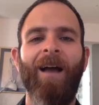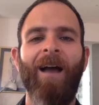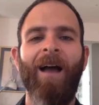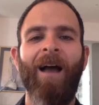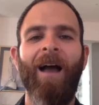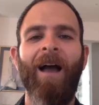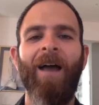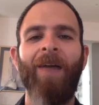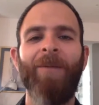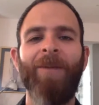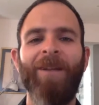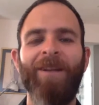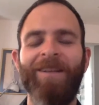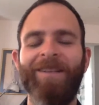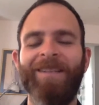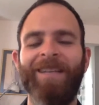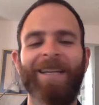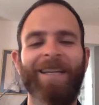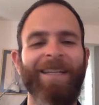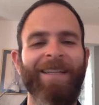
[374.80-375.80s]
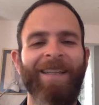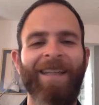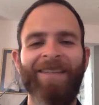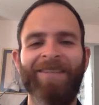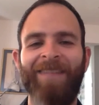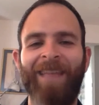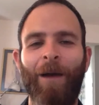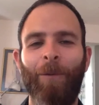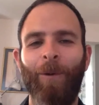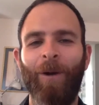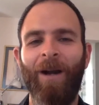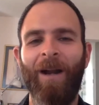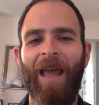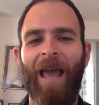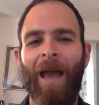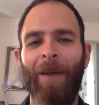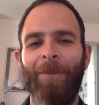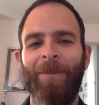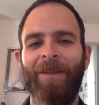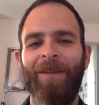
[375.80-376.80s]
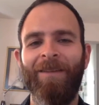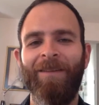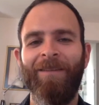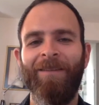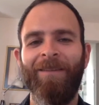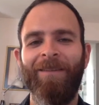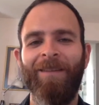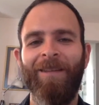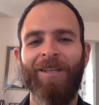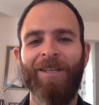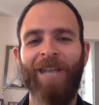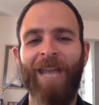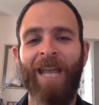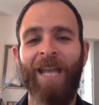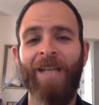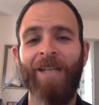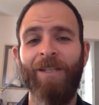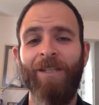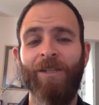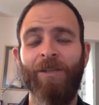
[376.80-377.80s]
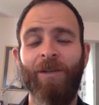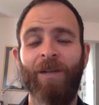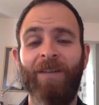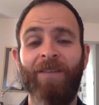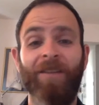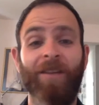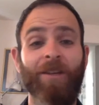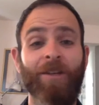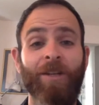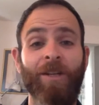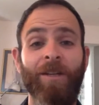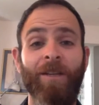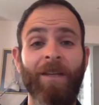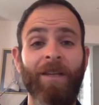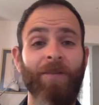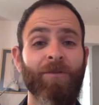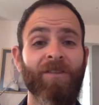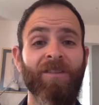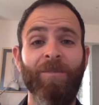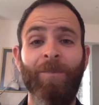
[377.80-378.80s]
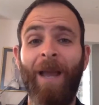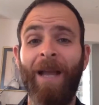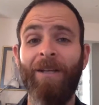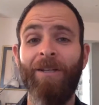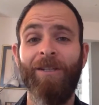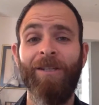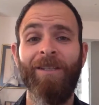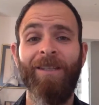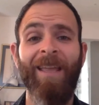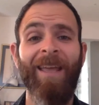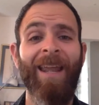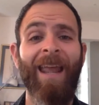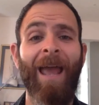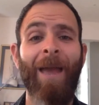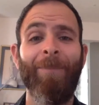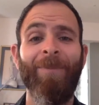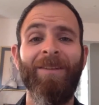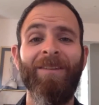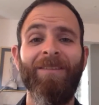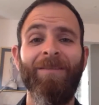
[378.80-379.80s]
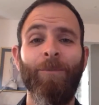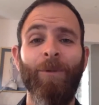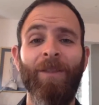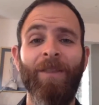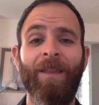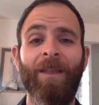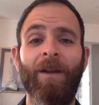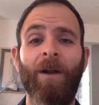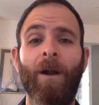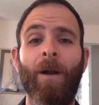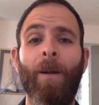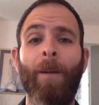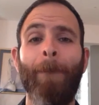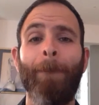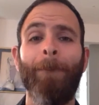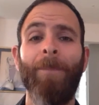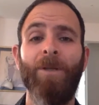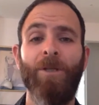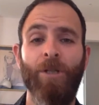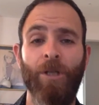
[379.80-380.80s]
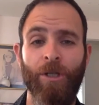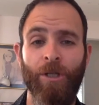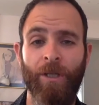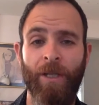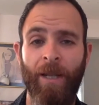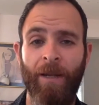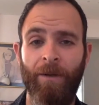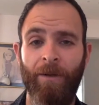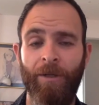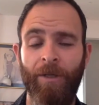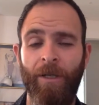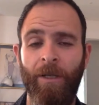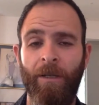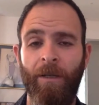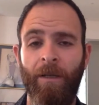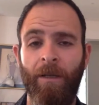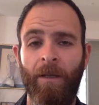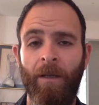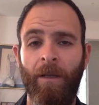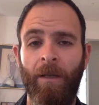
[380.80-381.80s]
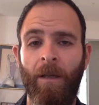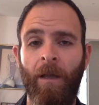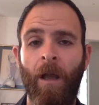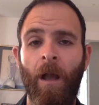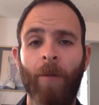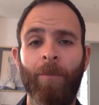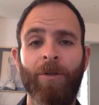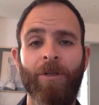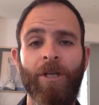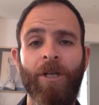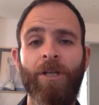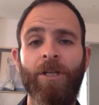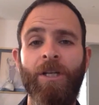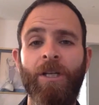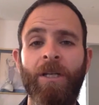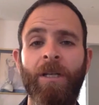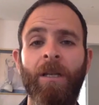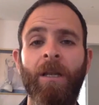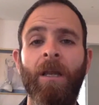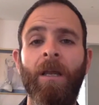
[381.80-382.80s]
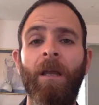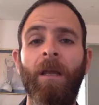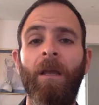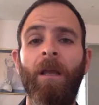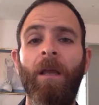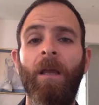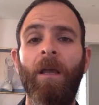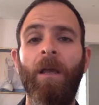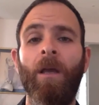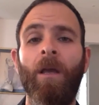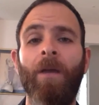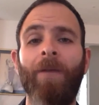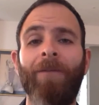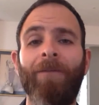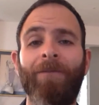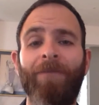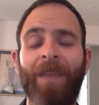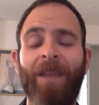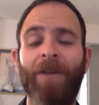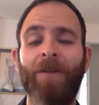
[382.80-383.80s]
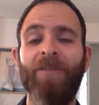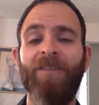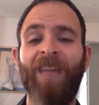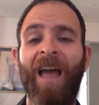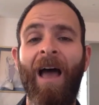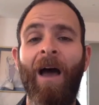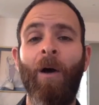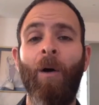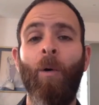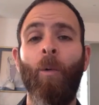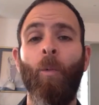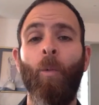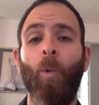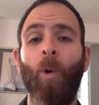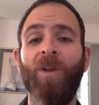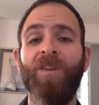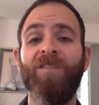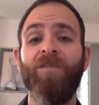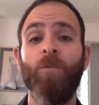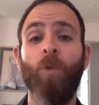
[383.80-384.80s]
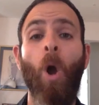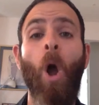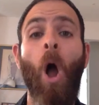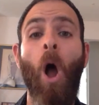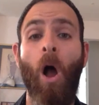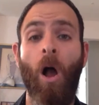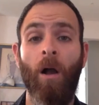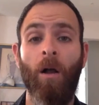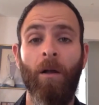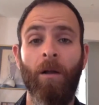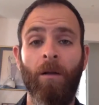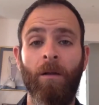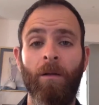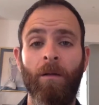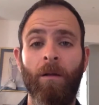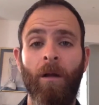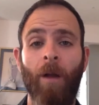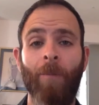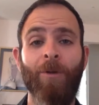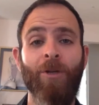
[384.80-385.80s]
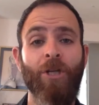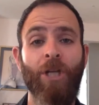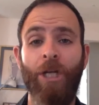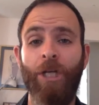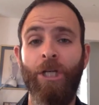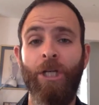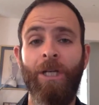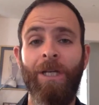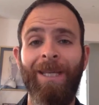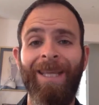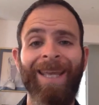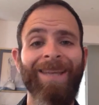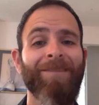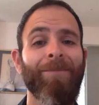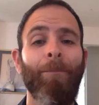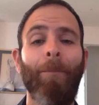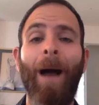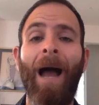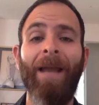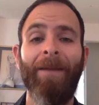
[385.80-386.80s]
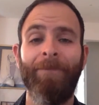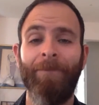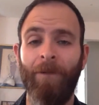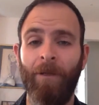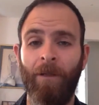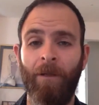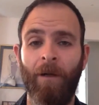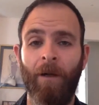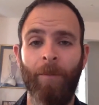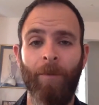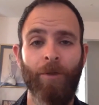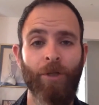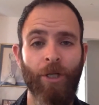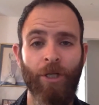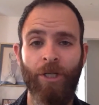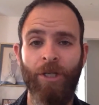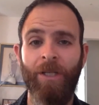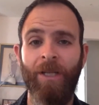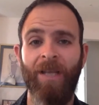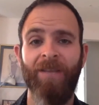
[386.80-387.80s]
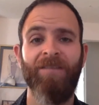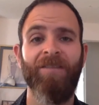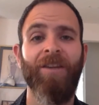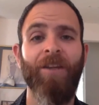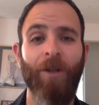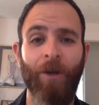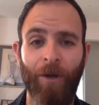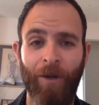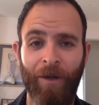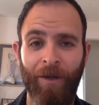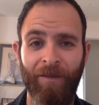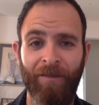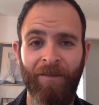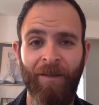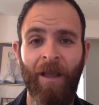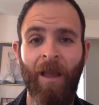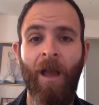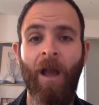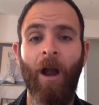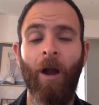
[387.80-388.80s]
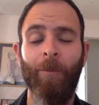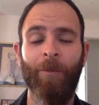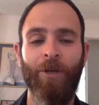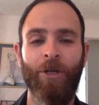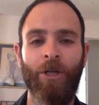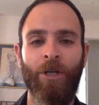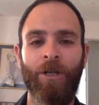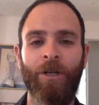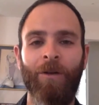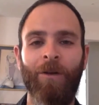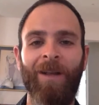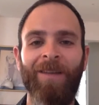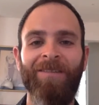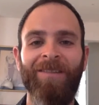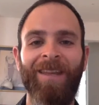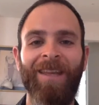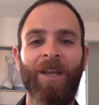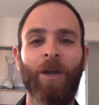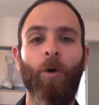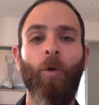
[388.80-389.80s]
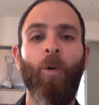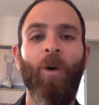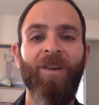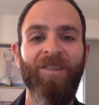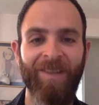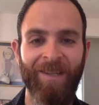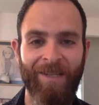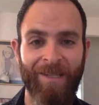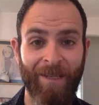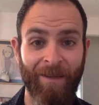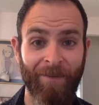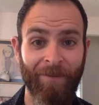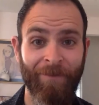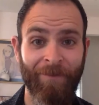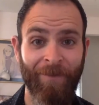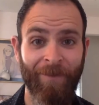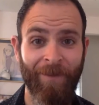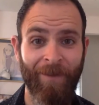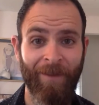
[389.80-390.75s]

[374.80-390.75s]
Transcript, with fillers: I'm here to tell you that's not where it happens. The change, the transition, the introspection, that happens within our magician energy. Our magician figures out what's wrong. Our magician gets mindful. Our magician gets curious. Our magician gets inquisitive.